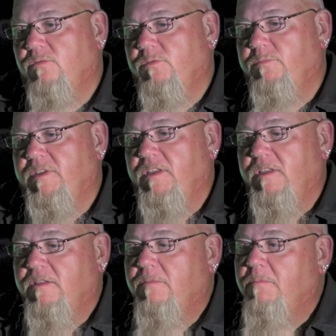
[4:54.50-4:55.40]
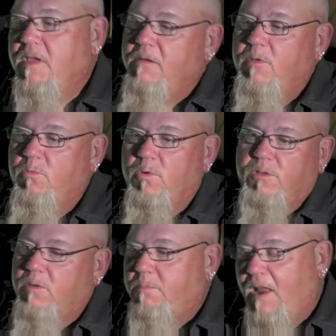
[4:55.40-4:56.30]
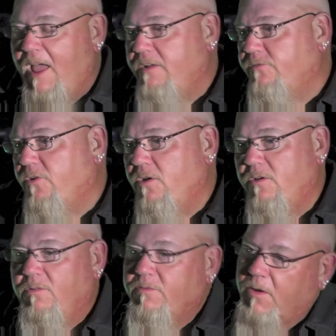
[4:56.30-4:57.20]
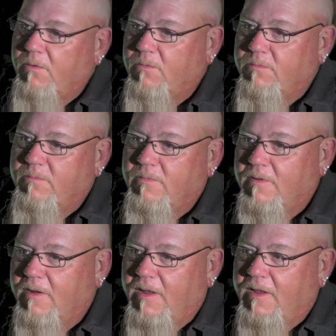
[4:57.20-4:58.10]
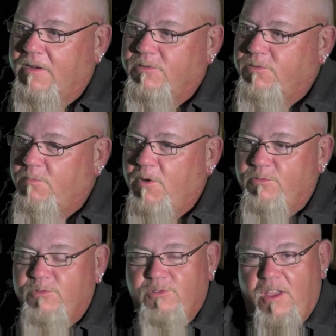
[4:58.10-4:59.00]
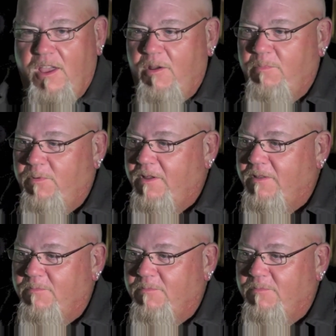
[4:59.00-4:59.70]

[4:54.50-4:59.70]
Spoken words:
would be Meet Me With Your Black Draws On. It gets the most airplay, the